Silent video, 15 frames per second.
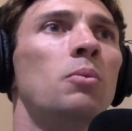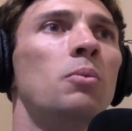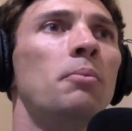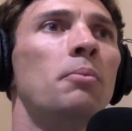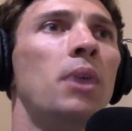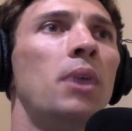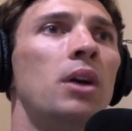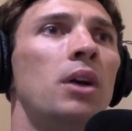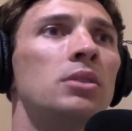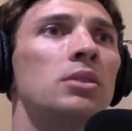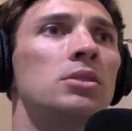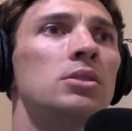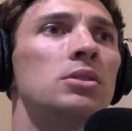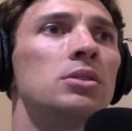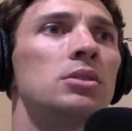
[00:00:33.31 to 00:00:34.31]

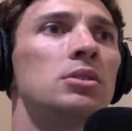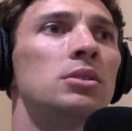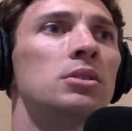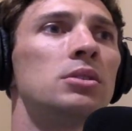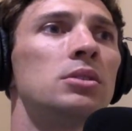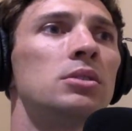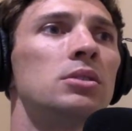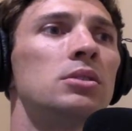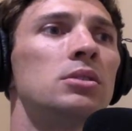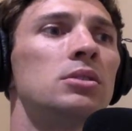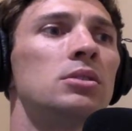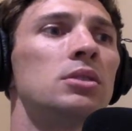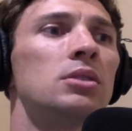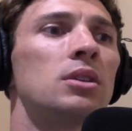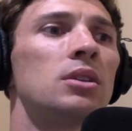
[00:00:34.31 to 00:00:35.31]
much
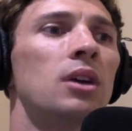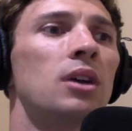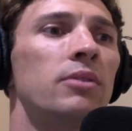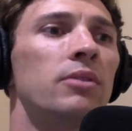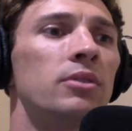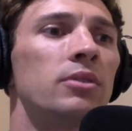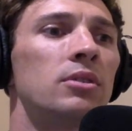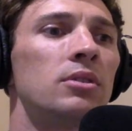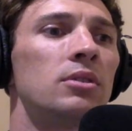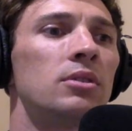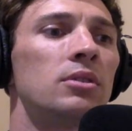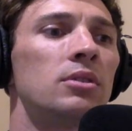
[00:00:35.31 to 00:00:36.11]
to cover.